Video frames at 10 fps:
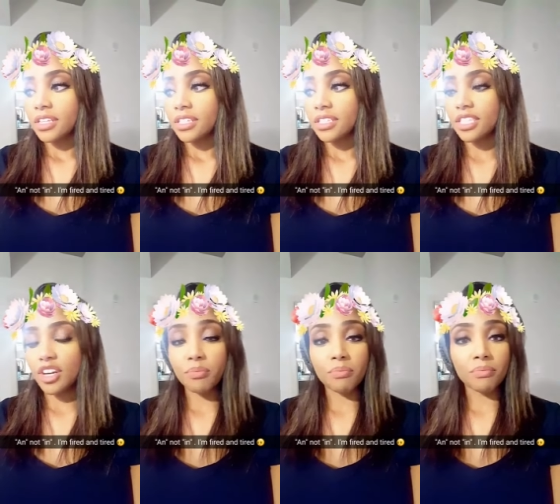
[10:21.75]

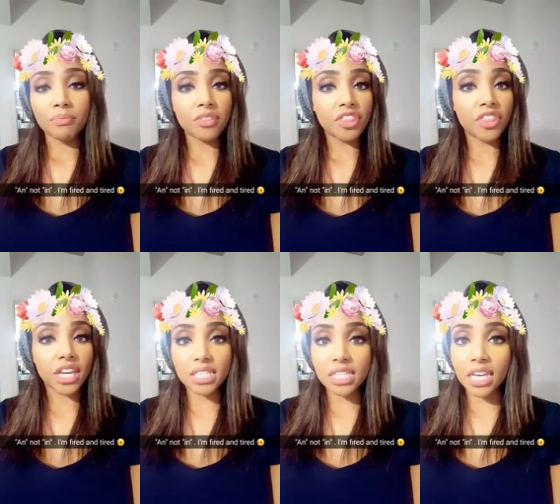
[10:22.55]
some thick
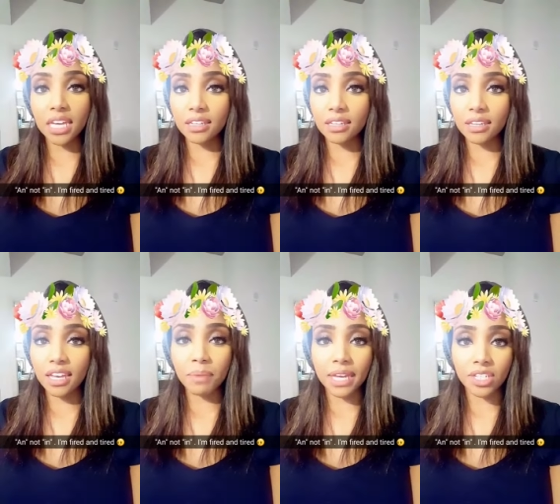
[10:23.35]
skin and
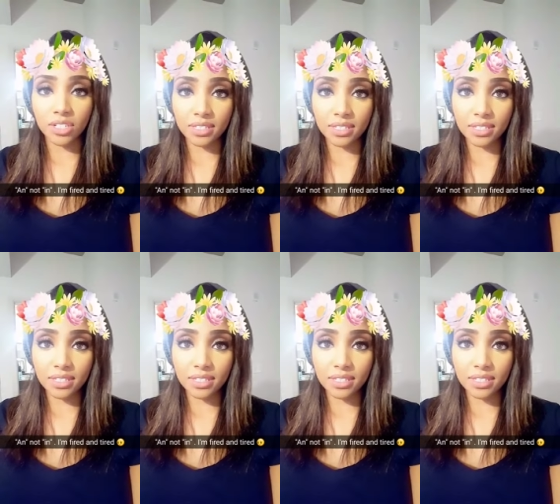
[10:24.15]
patience.